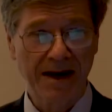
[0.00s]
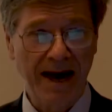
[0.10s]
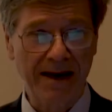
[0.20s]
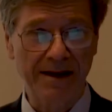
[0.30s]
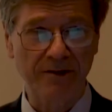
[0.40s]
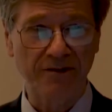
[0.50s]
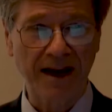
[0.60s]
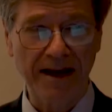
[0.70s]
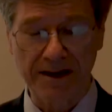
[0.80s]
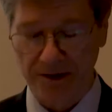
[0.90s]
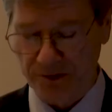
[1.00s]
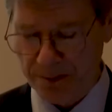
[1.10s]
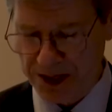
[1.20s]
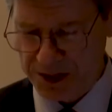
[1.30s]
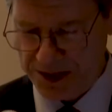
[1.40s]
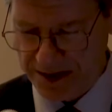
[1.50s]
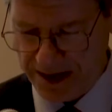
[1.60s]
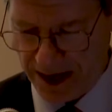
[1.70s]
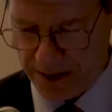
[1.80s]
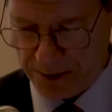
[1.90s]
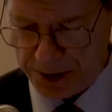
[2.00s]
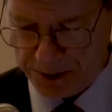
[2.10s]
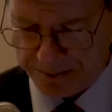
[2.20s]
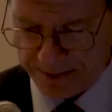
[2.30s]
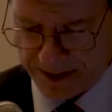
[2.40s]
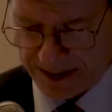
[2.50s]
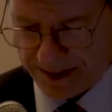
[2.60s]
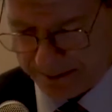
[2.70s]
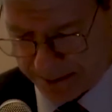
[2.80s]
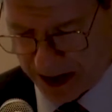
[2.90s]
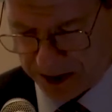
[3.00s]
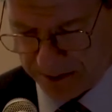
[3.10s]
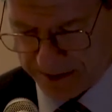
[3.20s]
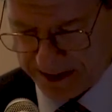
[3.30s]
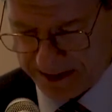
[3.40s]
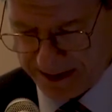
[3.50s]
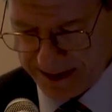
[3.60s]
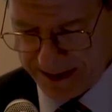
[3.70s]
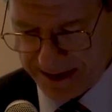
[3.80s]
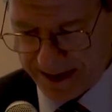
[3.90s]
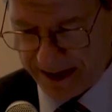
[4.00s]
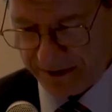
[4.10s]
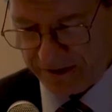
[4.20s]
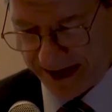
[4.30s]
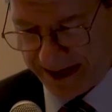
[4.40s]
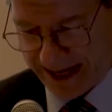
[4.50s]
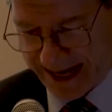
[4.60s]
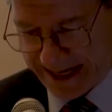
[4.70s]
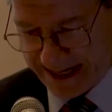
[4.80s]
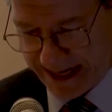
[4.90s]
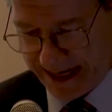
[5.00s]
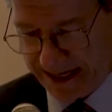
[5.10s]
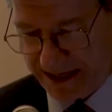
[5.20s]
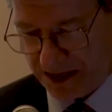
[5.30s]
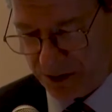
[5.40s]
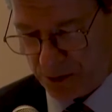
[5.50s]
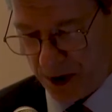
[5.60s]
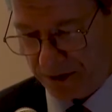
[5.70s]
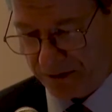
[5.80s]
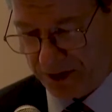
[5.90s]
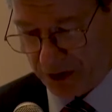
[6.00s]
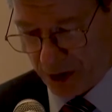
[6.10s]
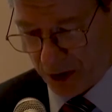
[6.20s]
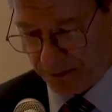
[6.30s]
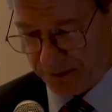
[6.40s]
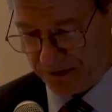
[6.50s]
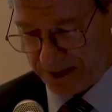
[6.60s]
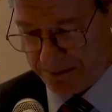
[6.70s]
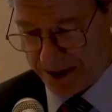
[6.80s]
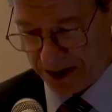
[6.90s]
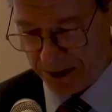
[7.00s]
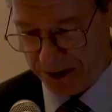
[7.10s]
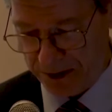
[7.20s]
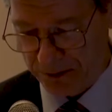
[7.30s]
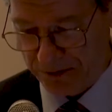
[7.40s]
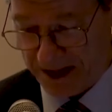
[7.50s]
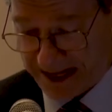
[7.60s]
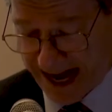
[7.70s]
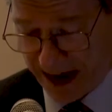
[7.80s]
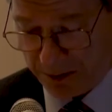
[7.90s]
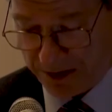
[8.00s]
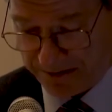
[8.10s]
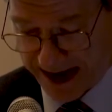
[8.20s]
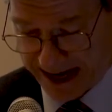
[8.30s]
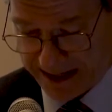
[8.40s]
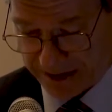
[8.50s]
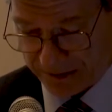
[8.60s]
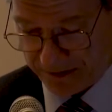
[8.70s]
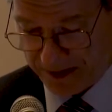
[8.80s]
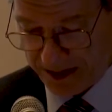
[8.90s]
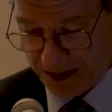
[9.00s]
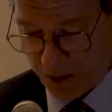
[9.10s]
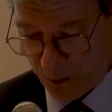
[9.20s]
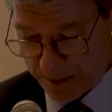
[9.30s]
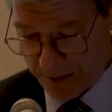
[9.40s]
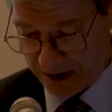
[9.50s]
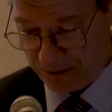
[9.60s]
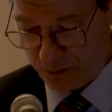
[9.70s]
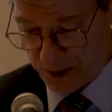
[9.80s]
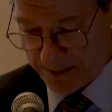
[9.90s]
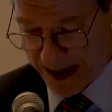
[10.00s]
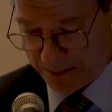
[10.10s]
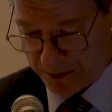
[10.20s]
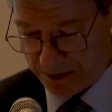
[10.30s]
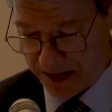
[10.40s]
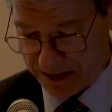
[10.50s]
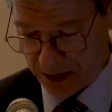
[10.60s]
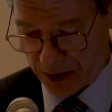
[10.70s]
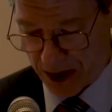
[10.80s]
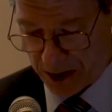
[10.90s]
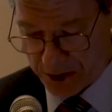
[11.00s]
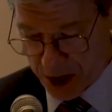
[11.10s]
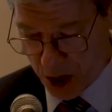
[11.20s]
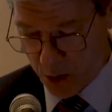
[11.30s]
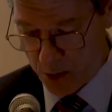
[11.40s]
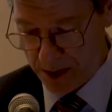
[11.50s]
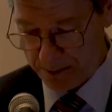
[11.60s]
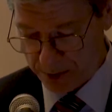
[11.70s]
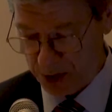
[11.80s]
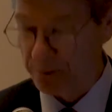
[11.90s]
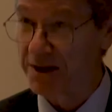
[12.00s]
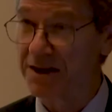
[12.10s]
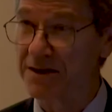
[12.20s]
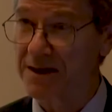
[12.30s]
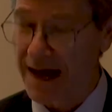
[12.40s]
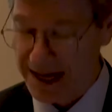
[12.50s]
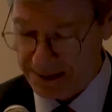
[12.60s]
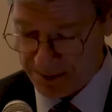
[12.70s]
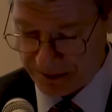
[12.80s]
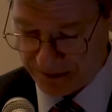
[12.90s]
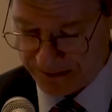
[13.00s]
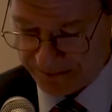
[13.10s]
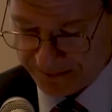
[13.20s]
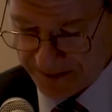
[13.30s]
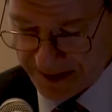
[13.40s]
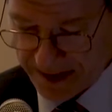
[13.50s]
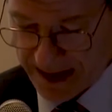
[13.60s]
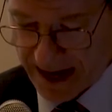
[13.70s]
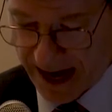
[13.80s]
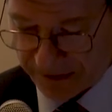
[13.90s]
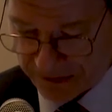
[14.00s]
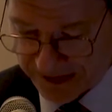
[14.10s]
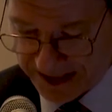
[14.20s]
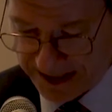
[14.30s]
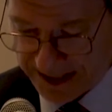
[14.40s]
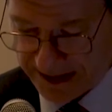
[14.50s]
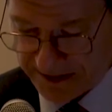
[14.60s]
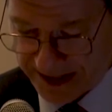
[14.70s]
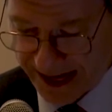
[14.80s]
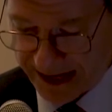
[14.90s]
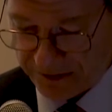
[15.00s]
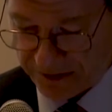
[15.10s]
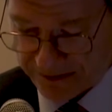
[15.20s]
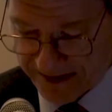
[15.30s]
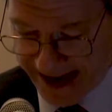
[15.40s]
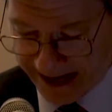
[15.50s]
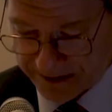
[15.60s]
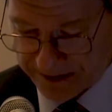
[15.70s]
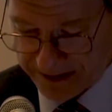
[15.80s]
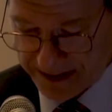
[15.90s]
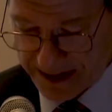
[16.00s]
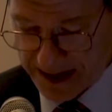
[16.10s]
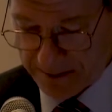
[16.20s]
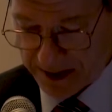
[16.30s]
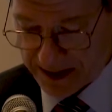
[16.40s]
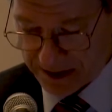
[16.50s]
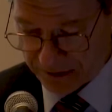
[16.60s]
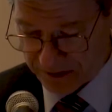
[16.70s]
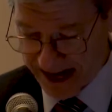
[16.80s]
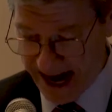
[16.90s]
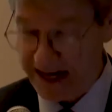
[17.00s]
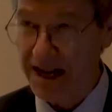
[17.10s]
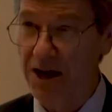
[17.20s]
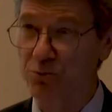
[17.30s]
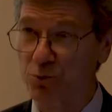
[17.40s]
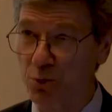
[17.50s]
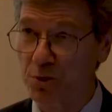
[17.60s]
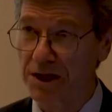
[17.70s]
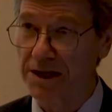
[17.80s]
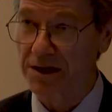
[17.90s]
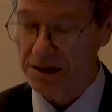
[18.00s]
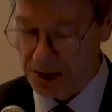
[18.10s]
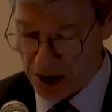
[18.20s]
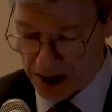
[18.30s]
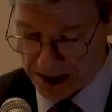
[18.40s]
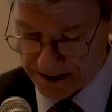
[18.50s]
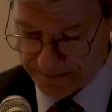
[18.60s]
And he said in a speech to the Irish Parliament, he said, indeed, across the gulfs and barriers that now divide us, we must remember that there are no permanent enemies. Hostility today is a fact, but it is not a ruling law.